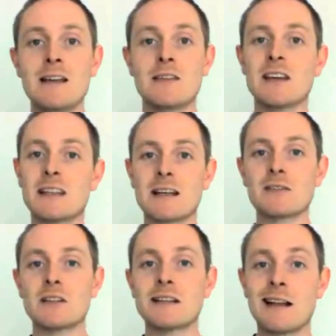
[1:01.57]
they can
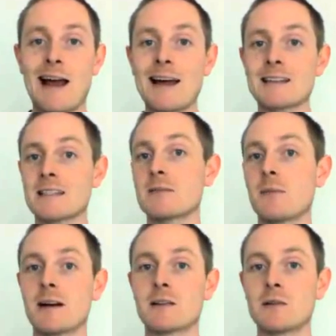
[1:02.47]
have a little accent
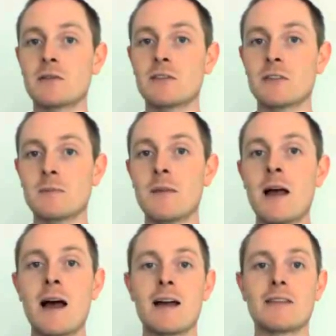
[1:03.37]
mark over them.
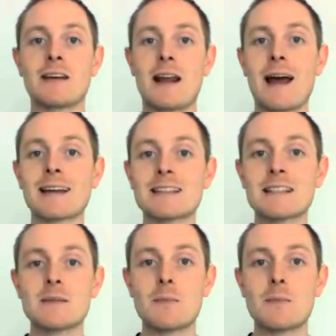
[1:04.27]
And that accent